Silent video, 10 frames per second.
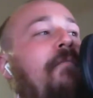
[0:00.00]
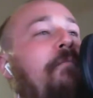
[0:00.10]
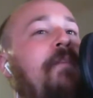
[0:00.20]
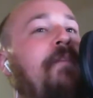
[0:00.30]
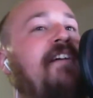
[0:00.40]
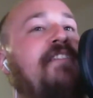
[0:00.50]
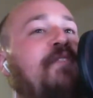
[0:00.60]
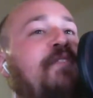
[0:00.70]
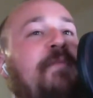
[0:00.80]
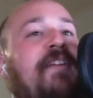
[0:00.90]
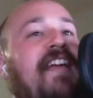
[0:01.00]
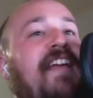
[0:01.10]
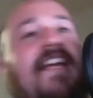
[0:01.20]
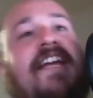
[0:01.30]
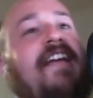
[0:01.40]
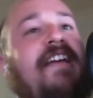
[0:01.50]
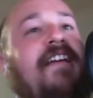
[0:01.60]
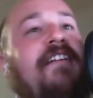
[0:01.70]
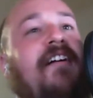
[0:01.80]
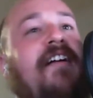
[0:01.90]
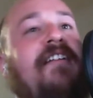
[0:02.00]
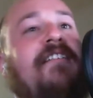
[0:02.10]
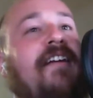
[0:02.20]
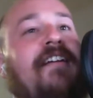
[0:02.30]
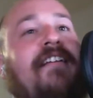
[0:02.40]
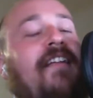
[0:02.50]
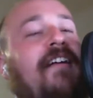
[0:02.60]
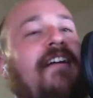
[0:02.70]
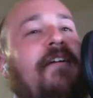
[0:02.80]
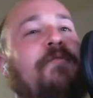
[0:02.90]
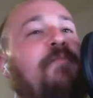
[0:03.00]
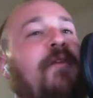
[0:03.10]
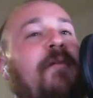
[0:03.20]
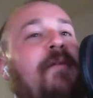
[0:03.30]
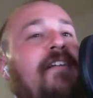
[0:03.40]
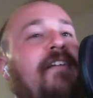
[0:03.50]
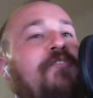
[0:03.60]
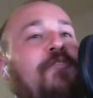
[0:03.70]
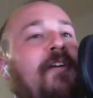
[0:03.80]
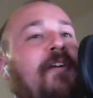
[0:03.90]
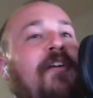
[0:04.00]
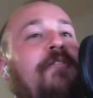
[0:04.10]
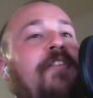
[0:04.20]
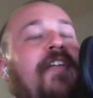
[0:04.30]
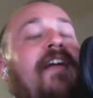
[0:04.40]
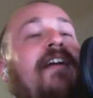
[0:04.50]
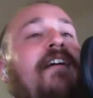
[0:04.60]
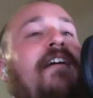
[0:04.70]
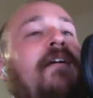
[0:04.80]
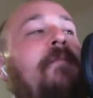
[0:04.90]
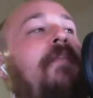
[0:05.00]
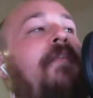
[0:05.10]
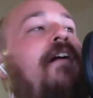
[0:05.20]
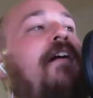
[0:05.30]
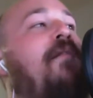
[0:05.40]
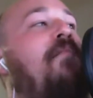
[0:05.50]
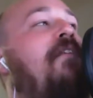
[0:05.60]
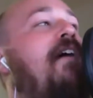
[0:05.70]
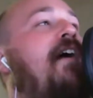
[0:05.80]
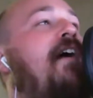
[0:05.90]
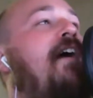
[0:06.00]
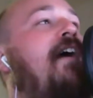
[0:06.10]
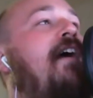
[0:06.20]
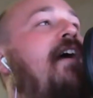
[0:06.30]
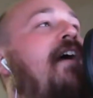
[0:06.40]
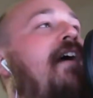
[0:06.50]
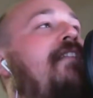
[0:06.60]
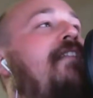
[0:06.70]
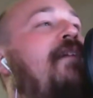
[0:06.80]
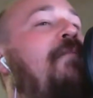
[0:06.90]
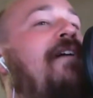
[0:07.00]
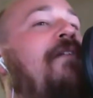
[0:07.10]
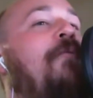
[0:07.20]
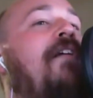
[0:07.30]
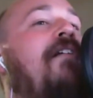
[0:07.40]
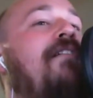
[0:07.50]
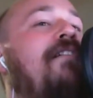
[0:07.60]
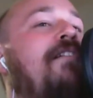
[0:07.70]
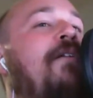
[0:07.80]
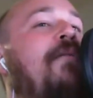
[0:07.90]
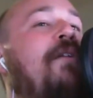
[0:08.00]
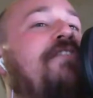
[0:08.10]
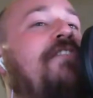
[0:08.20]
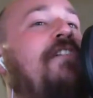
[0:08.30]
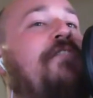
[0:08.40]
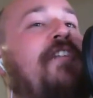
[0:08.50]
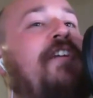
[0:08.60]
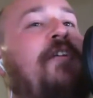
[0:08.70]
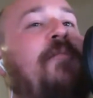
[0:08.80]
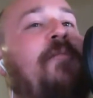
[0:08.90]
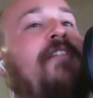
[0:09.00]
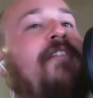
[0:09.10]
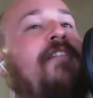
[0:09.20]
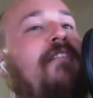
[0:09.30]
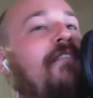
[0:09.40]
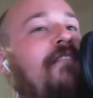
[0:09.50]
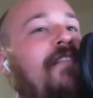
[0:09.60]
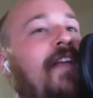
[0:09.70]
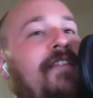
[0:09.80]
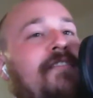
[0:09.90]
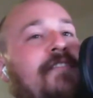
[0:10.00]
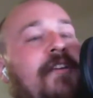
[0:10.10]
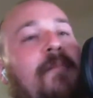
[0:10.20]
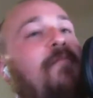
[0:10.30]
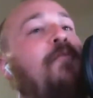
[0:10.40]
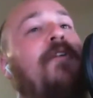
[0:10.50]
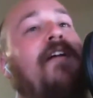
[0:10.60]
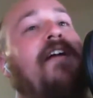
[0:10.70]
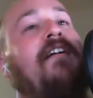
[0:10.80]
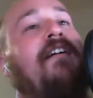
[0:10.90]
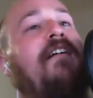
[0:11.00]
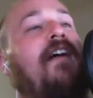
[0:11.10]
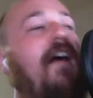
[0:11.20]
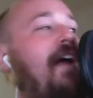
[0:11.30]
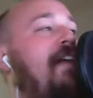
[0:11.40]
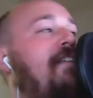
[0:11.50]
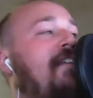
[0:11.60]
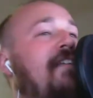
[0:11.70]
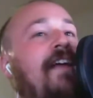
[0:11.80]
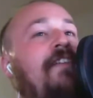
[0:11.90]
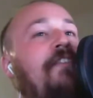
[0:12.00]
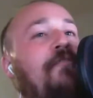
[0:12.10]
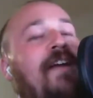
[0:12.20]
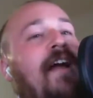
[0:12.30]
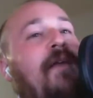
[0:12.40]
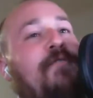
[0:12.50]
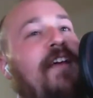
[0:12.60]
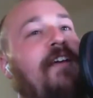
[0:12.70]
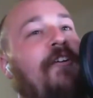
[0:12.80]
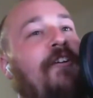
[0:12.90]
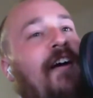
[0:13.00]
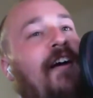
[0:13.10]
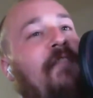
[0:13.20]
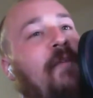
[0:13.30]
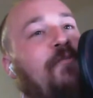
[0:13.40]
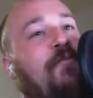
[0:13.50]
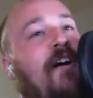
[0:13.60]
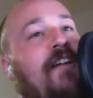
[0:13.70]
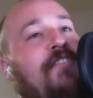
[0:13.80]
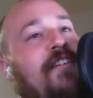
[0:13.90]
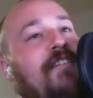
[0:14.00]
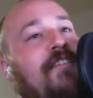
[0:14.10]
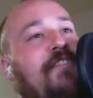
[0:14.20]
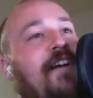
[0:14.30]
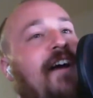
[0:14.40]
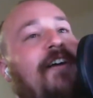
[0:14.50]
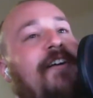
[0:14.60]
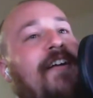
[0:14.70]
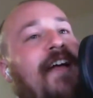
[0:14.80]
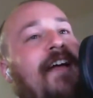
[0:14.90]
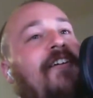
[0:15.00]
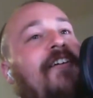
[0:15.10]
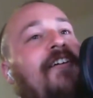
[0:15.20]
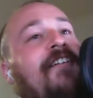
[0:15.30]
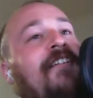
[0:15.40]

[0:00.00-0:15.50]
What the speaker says: because of something geeky he had done. Like it was probably like a superhero thing. And then I'm like, well, I'll watch another video, but lathe is going to be boring. And then like 3 hours later, I've binge watched his entire catalog.